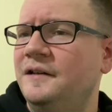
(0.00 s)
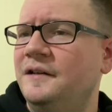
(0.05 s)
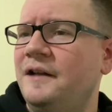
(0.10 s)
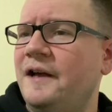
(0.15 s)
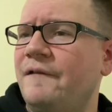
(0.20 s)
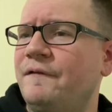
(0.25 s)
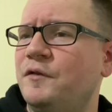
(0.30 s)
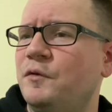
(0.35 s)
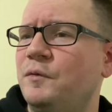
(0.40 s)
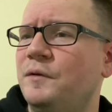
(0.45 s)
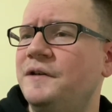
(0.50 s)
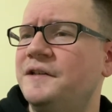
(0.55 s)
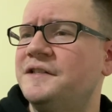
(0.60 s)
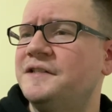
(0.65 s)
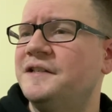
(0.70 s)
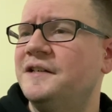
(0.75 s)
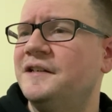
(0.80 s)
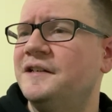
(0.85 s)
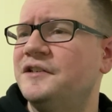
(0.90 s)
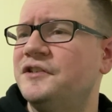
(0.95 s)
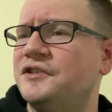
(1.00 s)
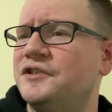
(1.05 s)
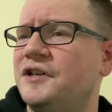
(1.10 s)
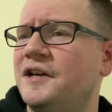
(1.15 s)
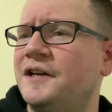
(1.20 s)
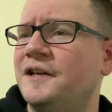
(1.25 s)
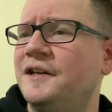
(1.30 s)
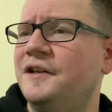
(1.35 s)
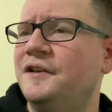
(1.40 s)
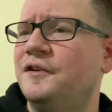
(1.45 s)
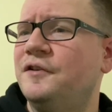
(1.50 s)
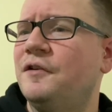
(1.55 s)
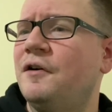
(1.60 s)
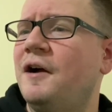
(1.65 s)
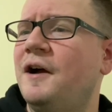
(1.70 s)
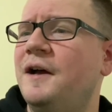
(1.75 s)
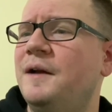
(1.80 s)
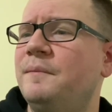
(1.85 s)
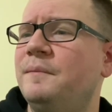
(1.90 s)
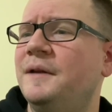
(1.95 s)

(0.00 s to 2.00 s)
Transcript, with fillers: After witnessing a shocking crime